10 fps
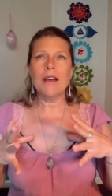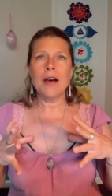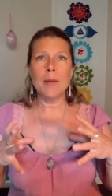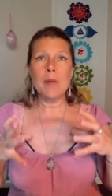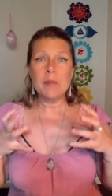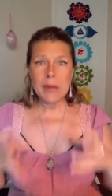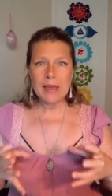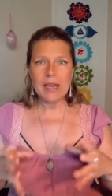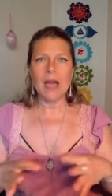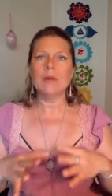um,
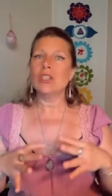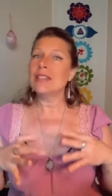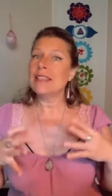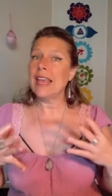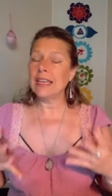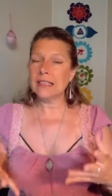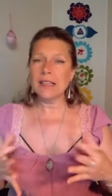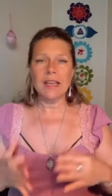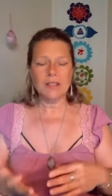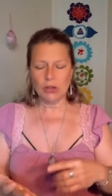big, I'm just saying
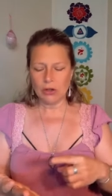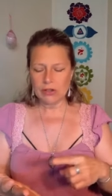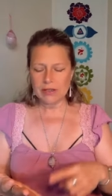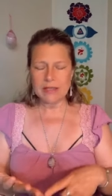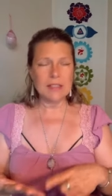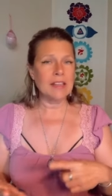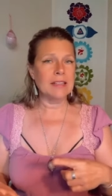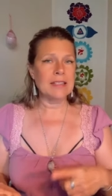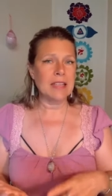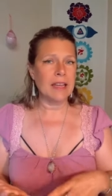lighter.
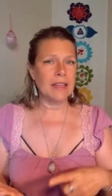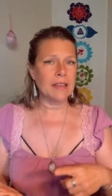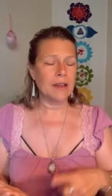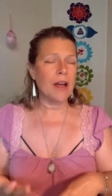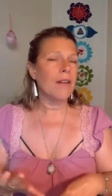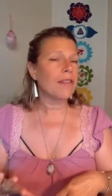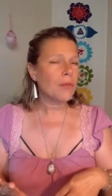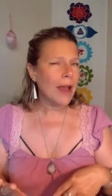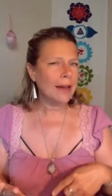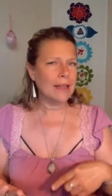Things like
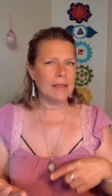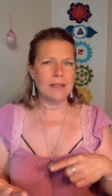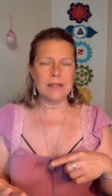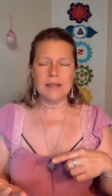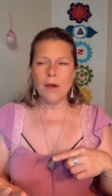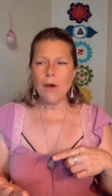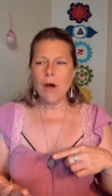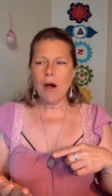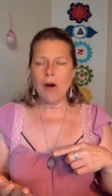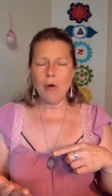arthritis
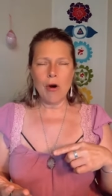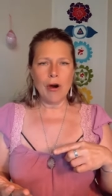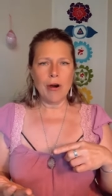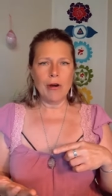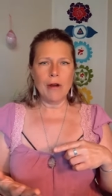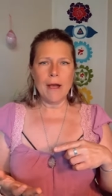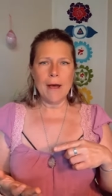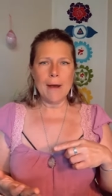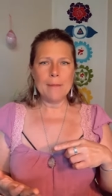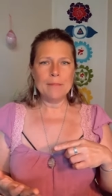or
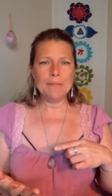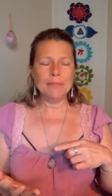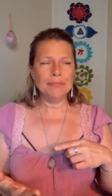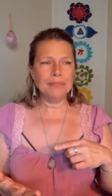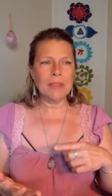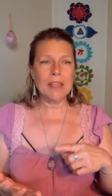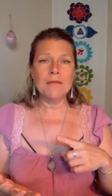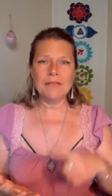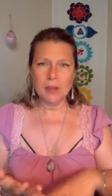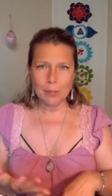um,
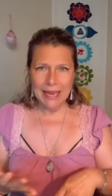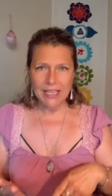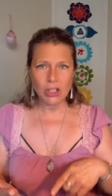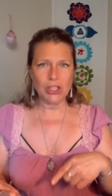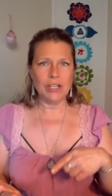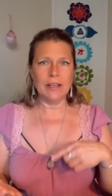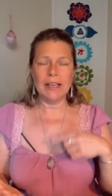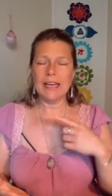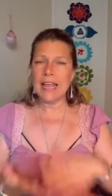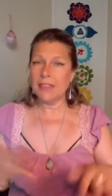
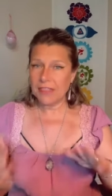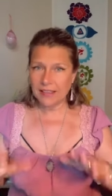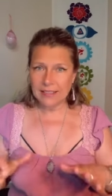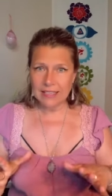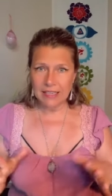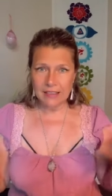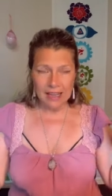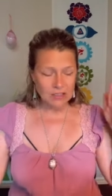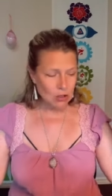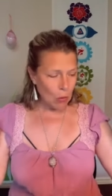inflammation and things like
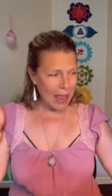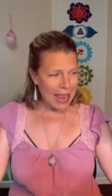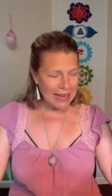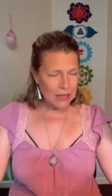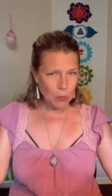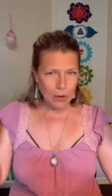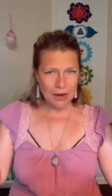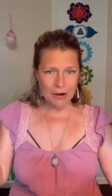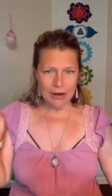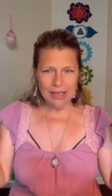that. So
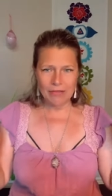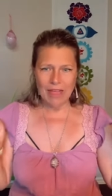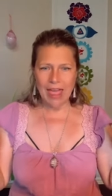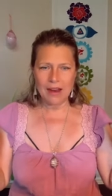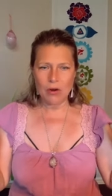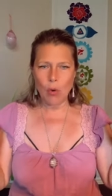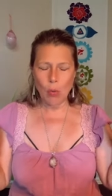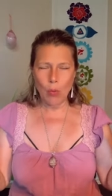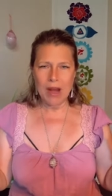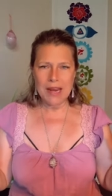anywhere in that
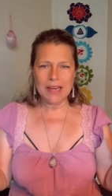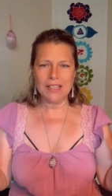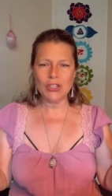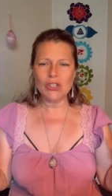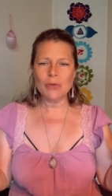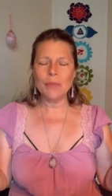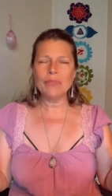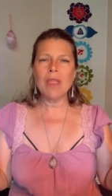range